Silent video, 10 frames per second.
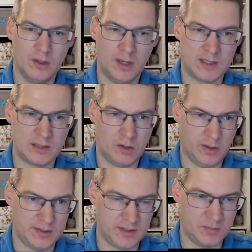As long
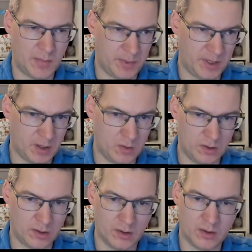as it's mapping
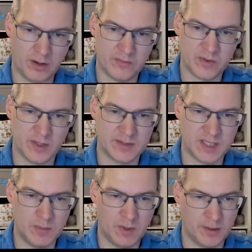our GraphQL
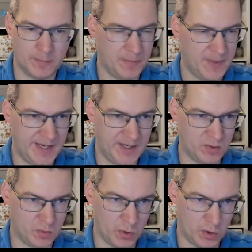schema, it
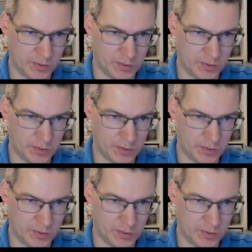will work.